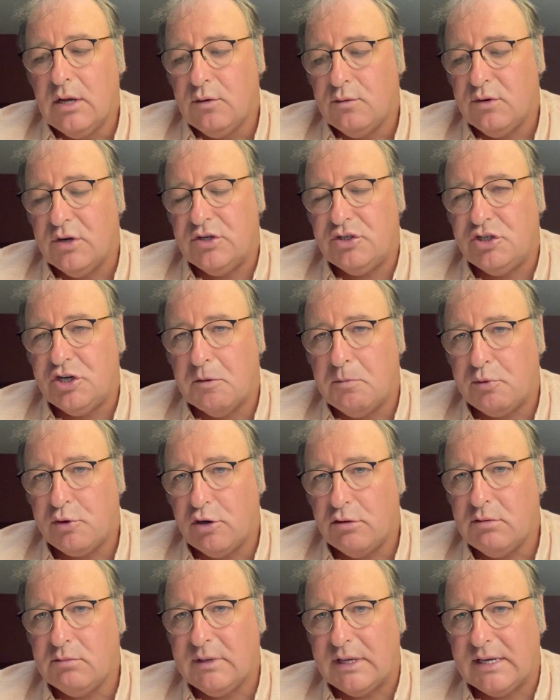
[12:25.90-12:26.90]
which you
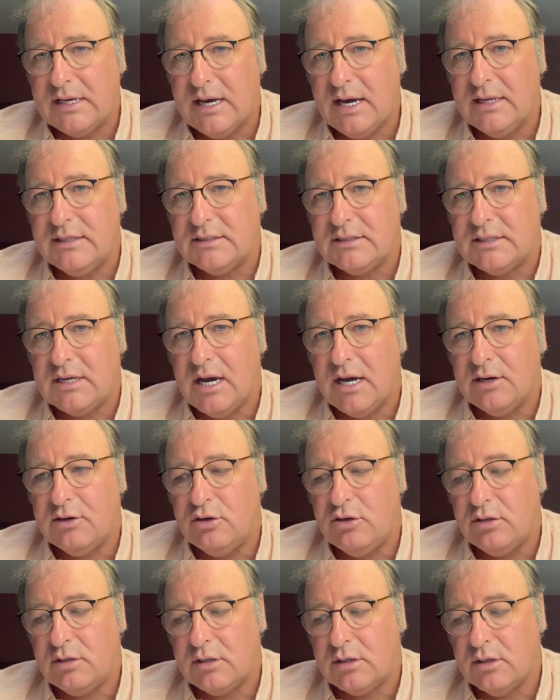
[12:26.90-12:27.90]
probably can't
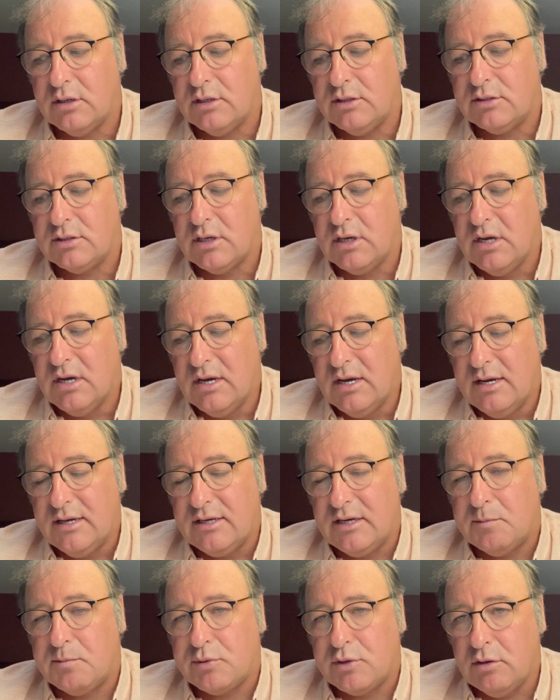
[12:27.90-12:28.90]
starting out because
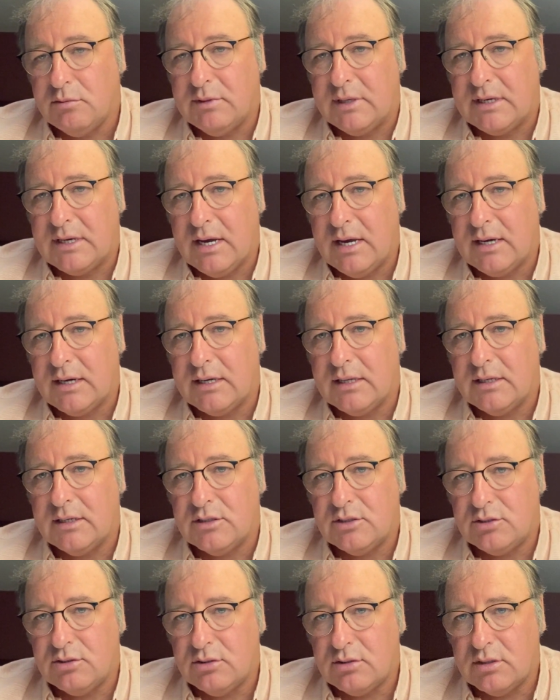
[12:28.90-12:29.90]
you probably can't get the
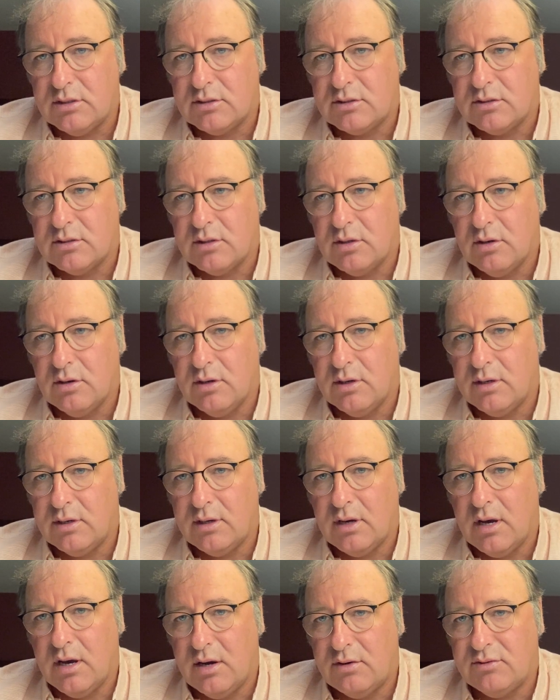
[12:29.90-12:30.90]
insurance on
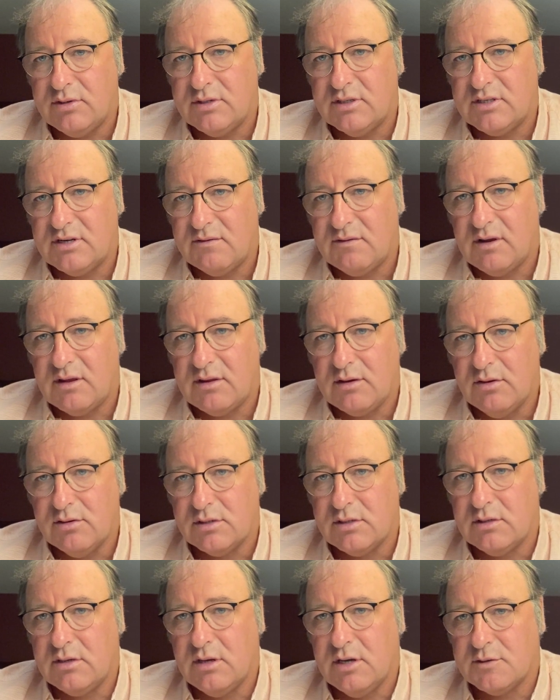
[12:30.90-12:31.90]

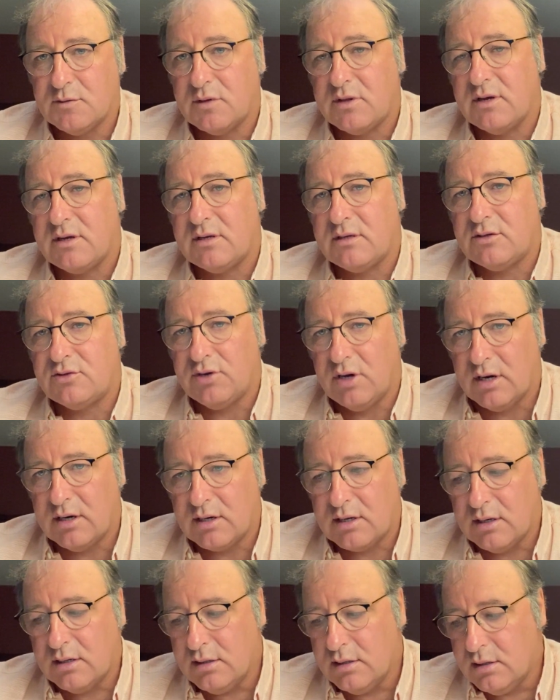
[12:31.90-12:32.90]
$170,000 worth of
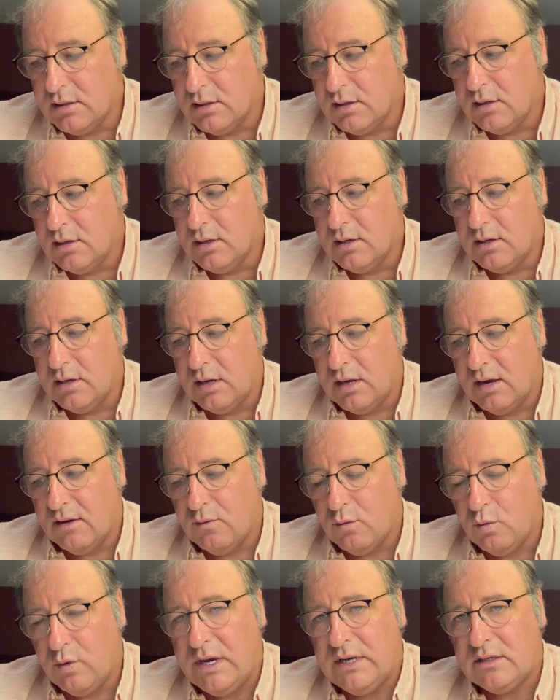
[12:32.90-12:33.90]
truck,
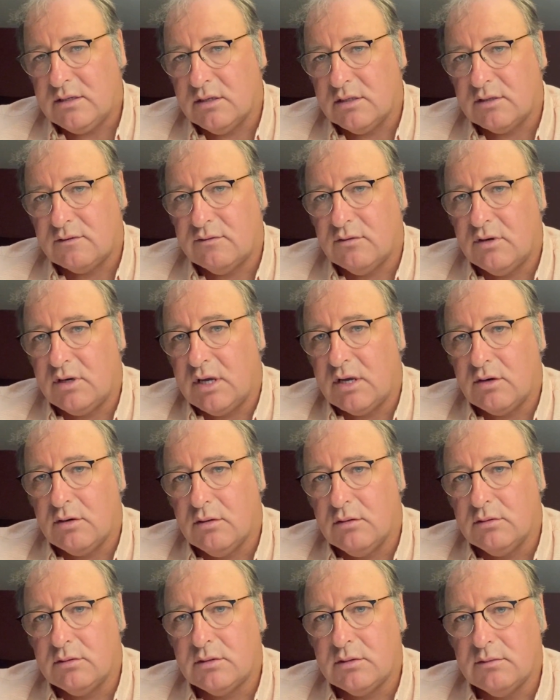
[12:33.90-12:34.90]
wait till it's
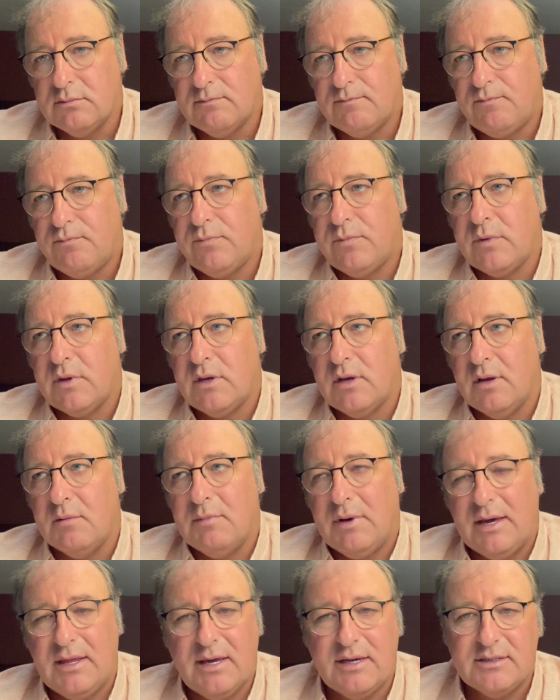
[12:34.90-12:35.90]
4-year-old and
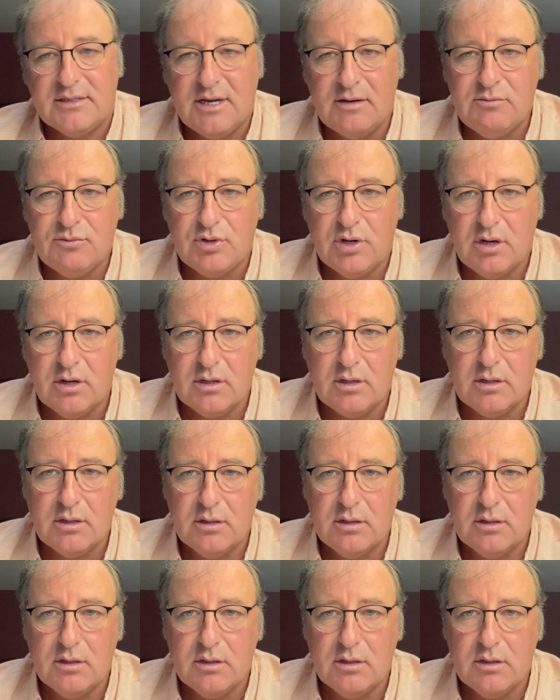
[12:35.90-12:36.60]
buy that same truck